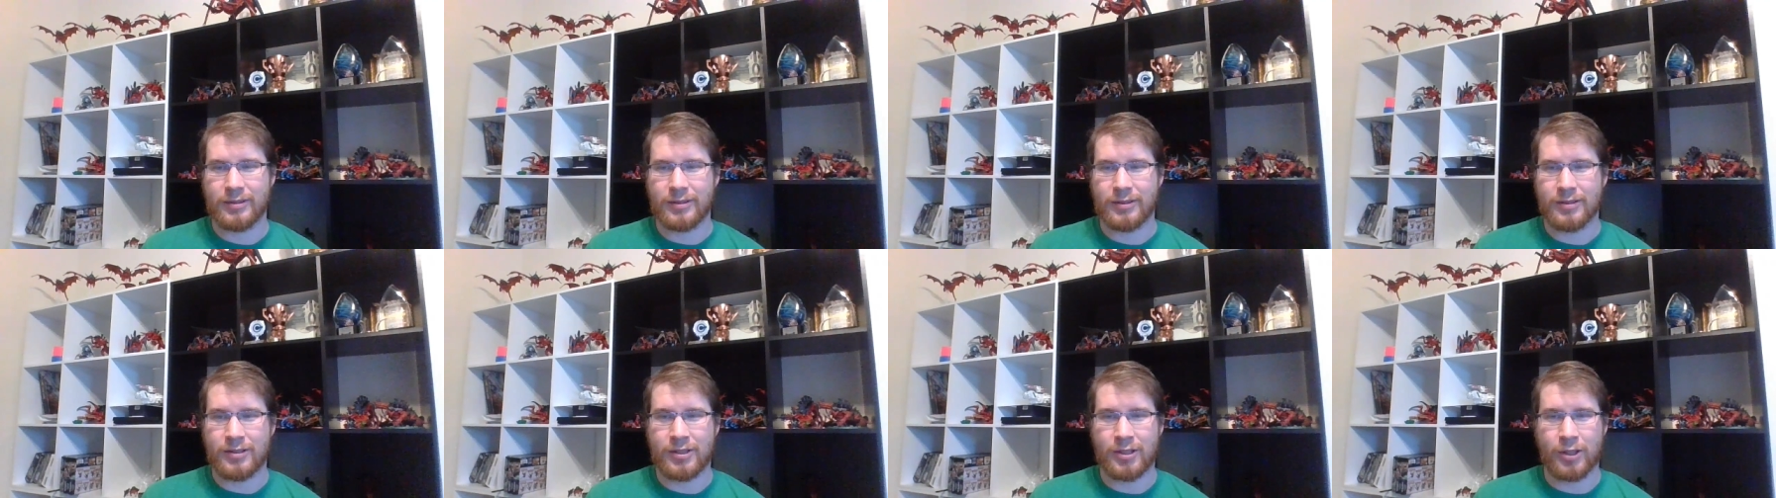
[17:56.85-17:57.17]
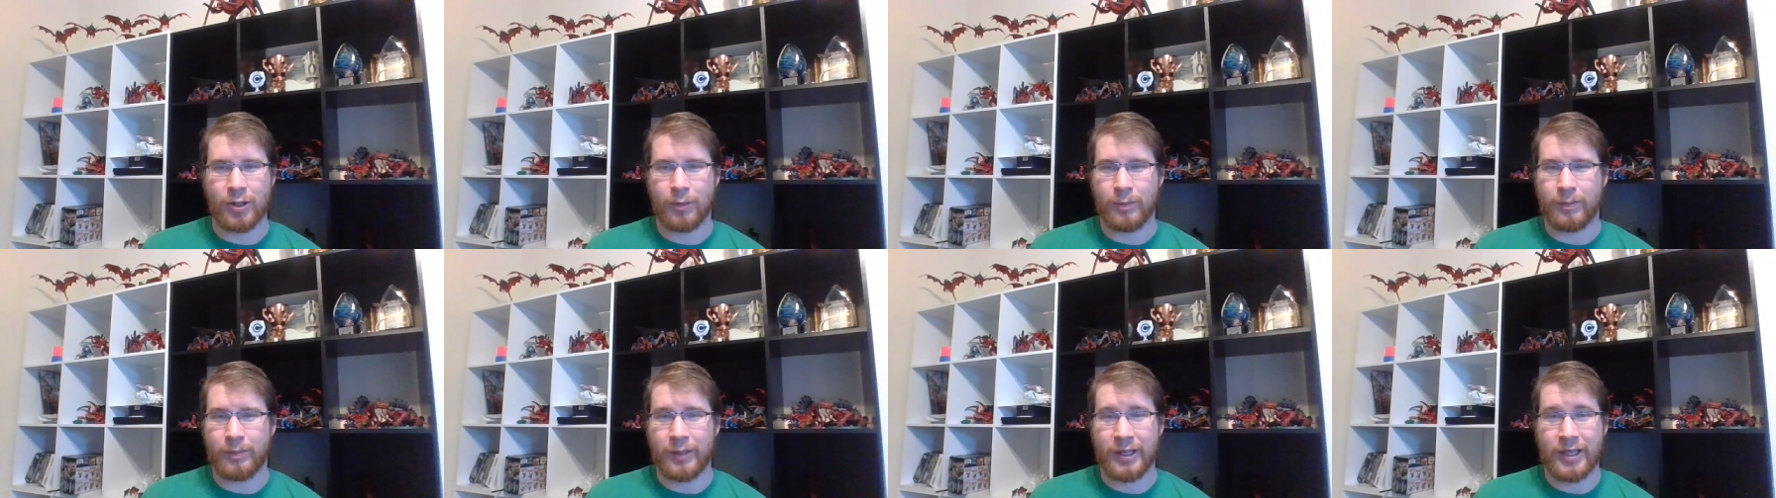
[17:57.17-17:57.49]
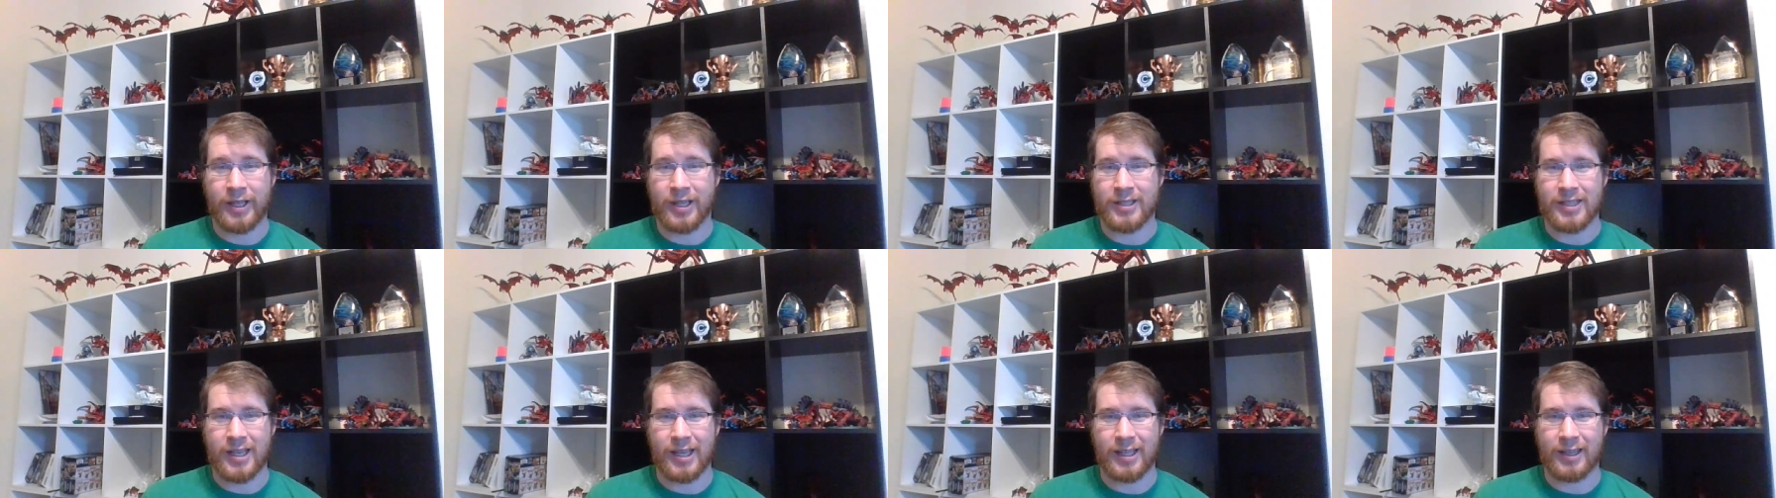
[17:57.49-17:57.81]
so
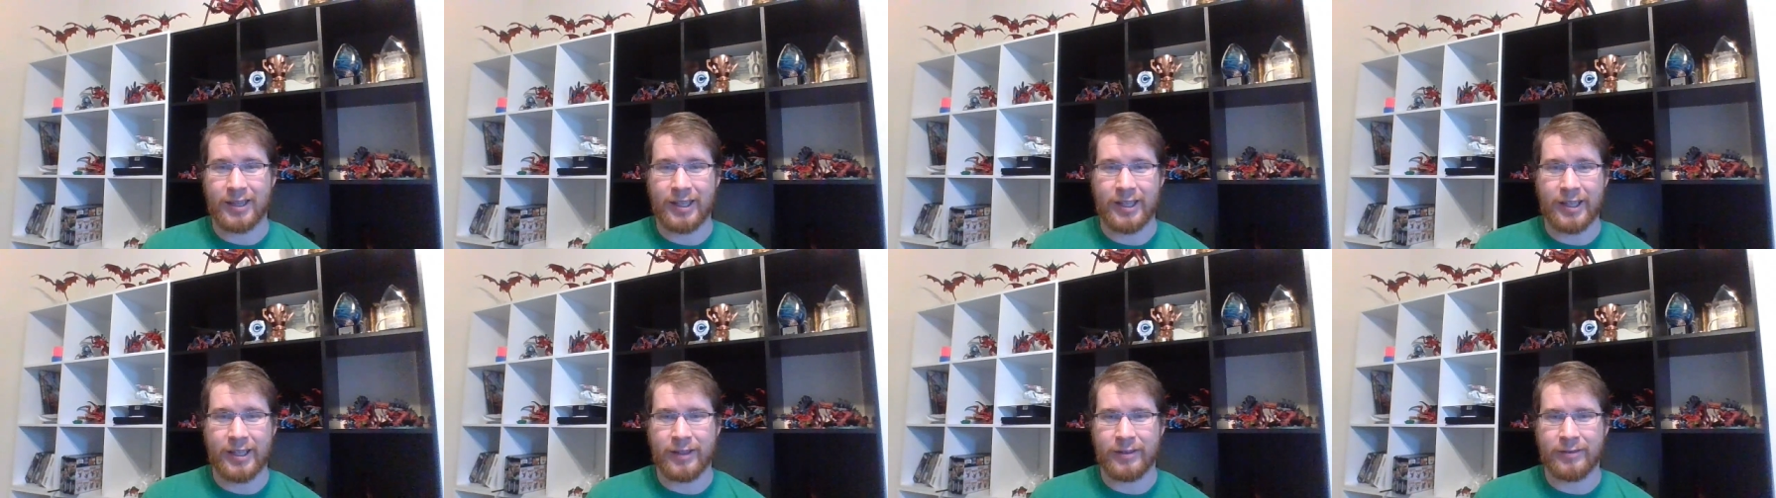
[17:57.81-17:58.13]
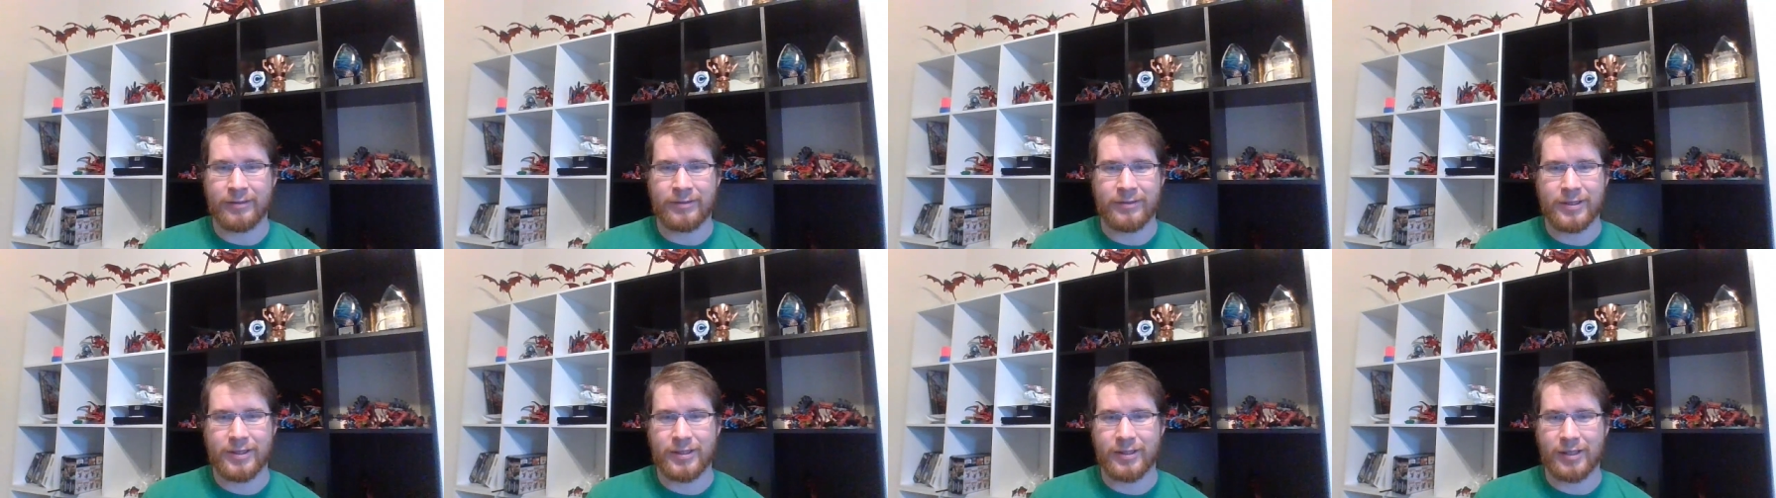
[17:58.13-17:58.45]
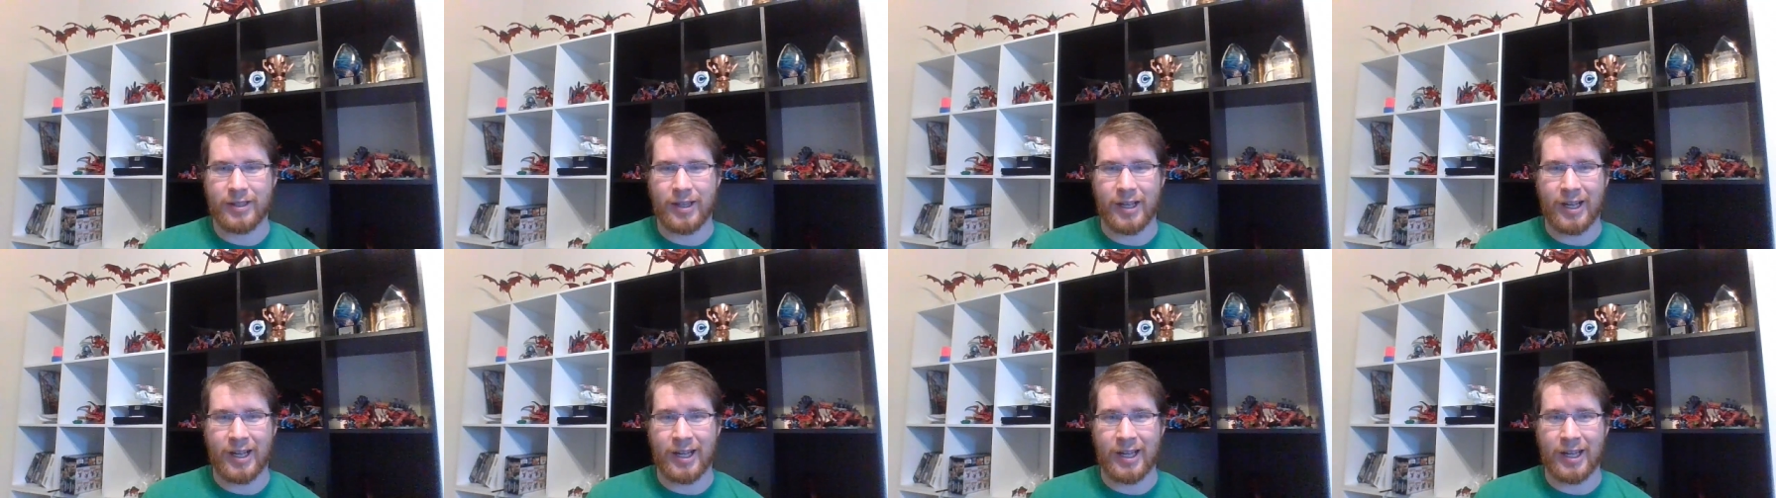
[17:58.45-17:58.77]
because I lived,
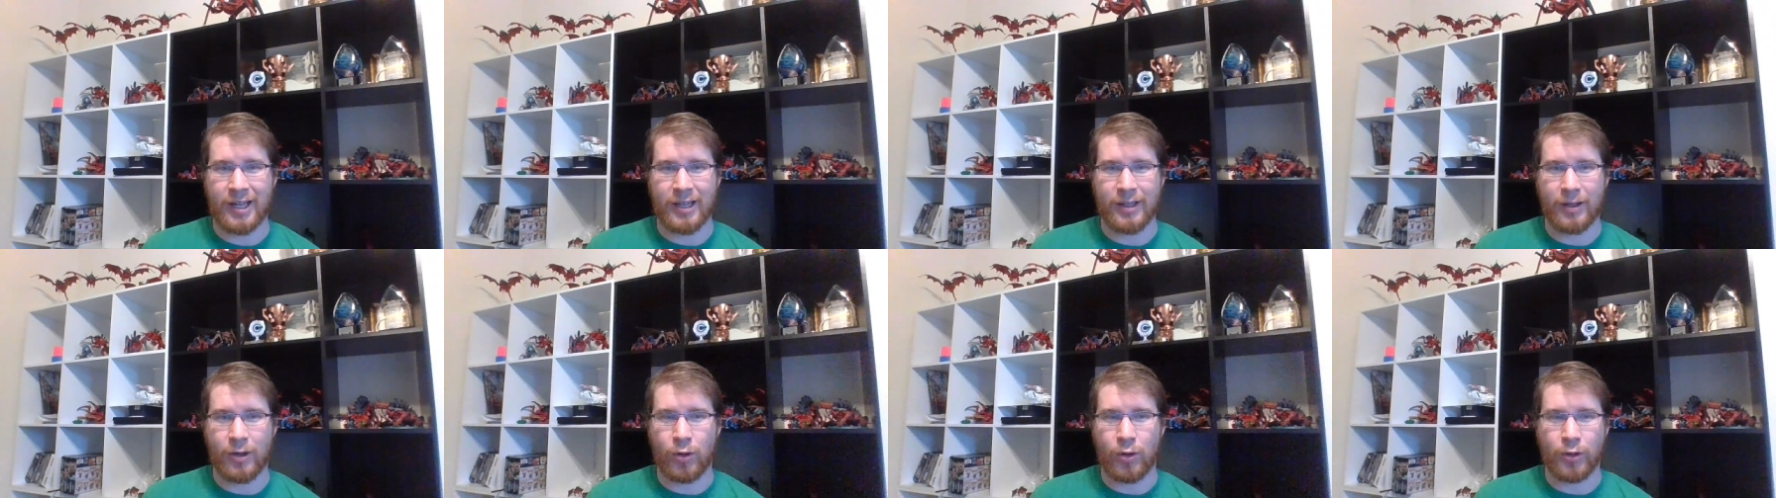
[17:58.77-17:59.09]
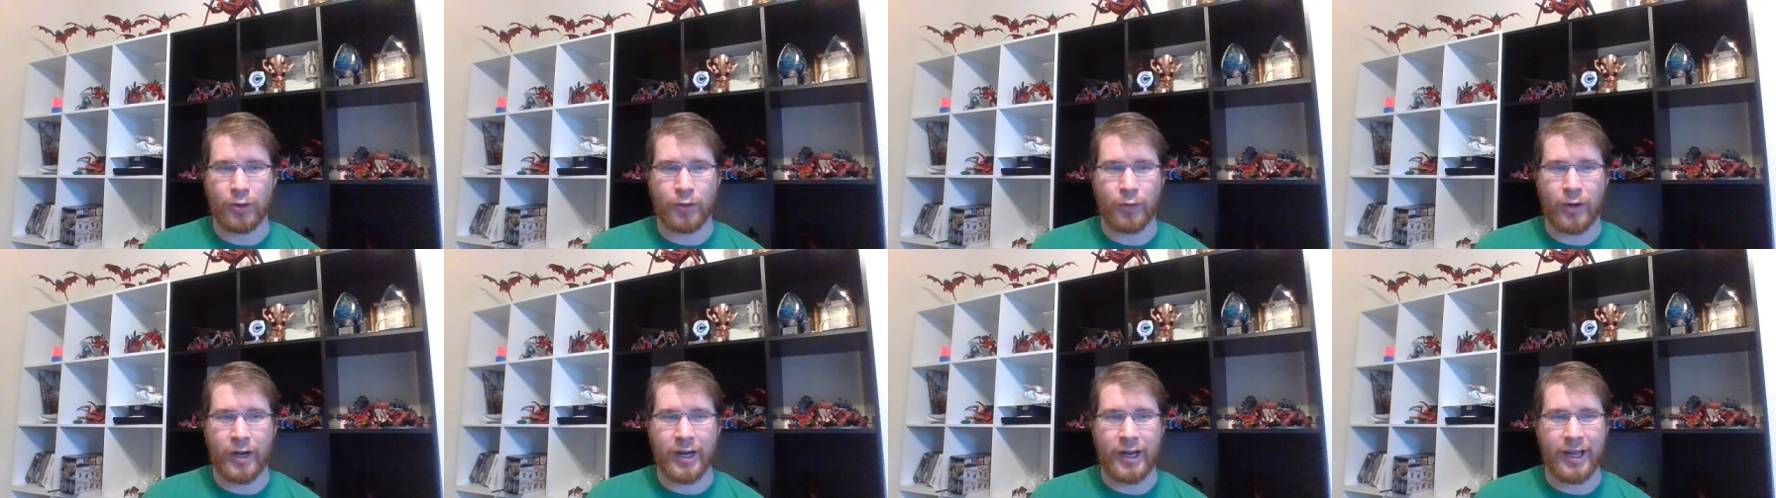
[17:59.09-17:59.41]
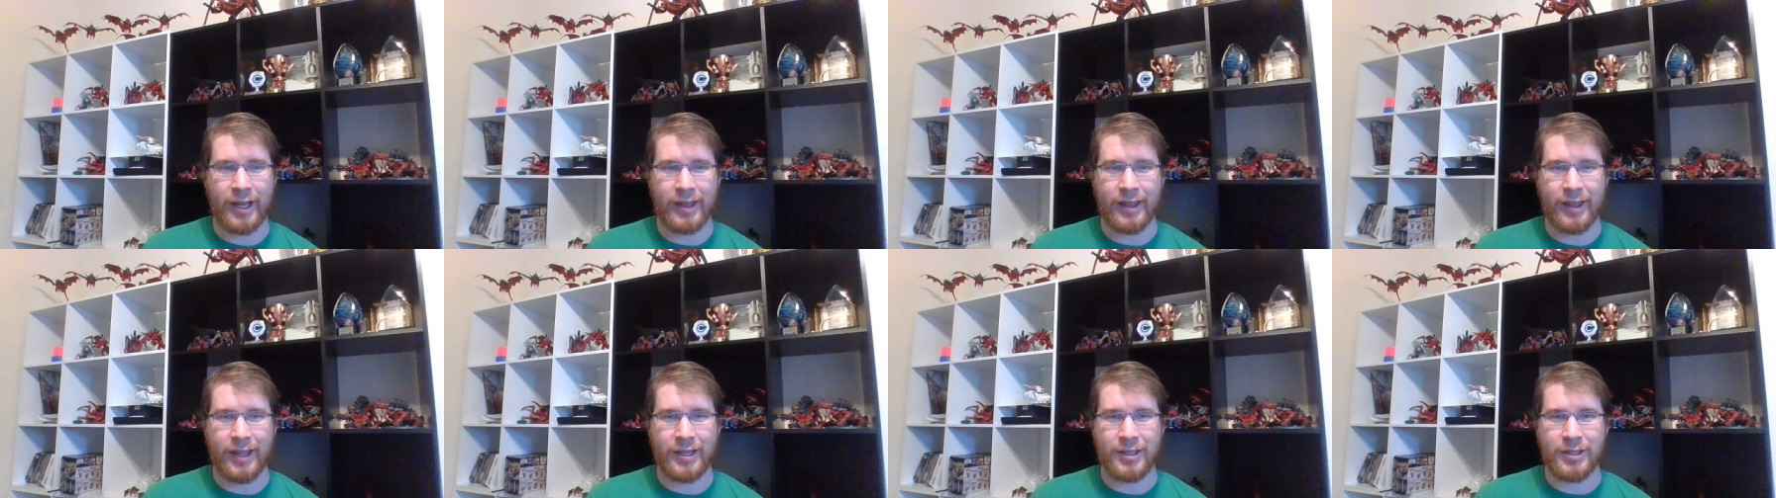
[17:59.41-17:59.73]
uh, Old One
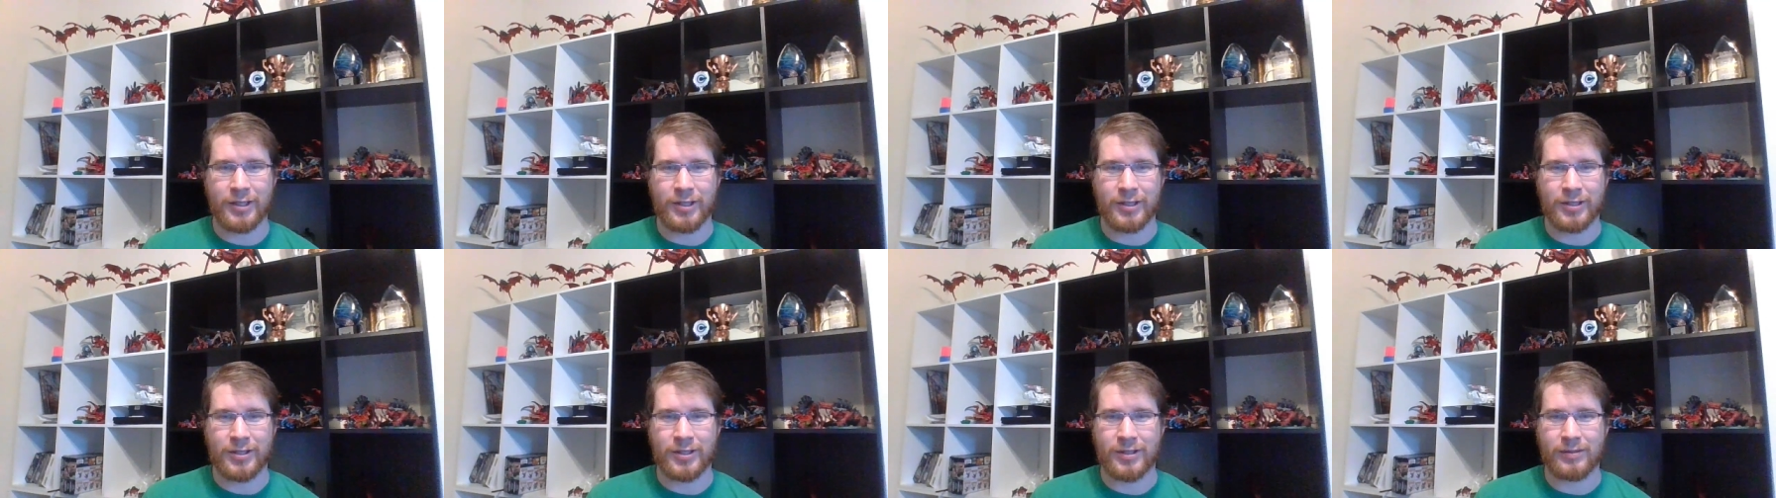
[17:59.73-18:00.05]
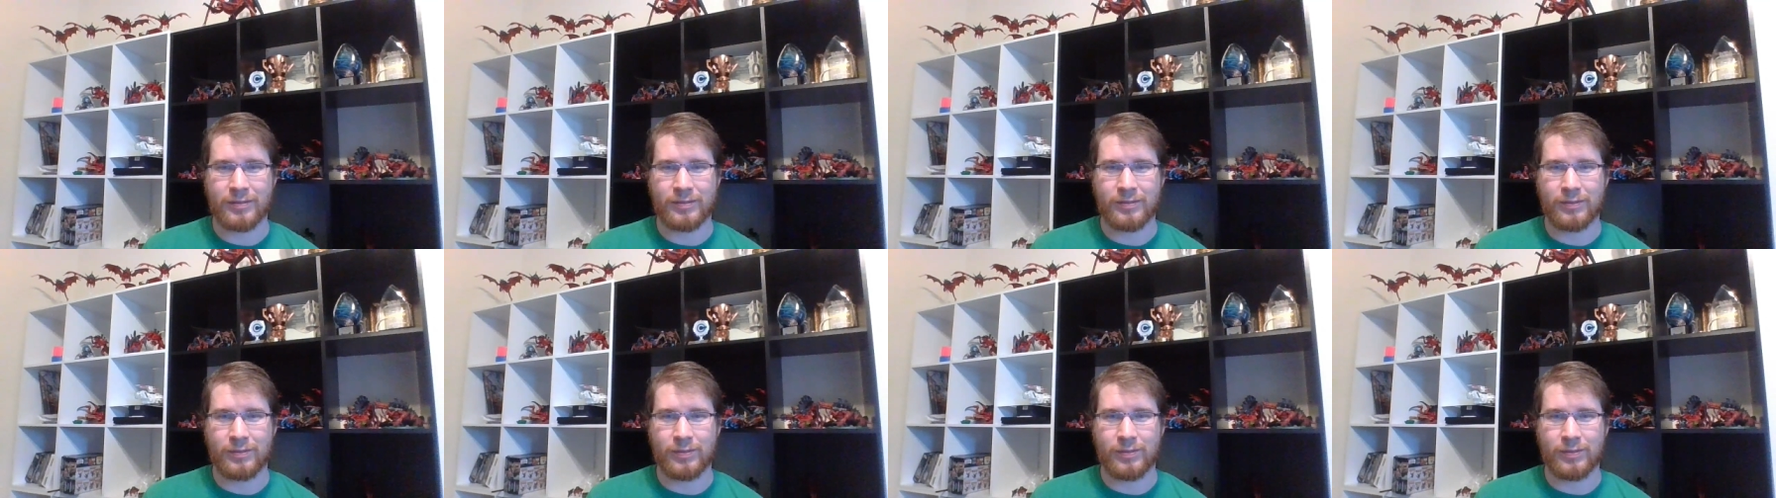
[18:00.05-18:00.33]
Eye then just